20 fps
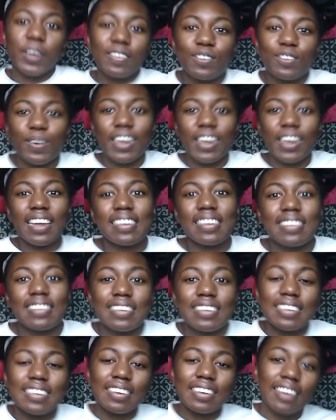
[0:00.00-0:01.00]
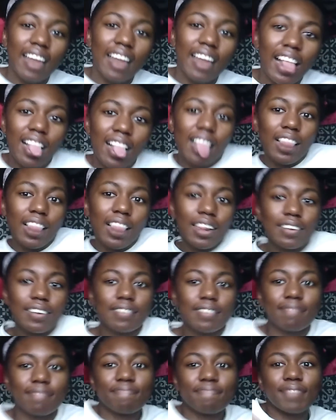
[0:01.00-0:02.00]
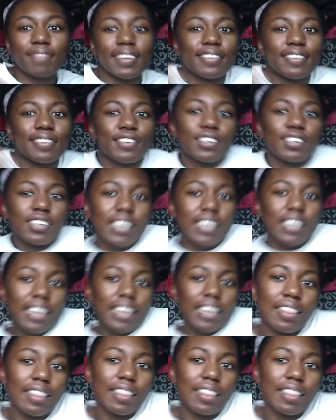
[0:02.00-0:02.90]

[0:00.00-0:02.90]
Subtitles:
2019 as you're clicking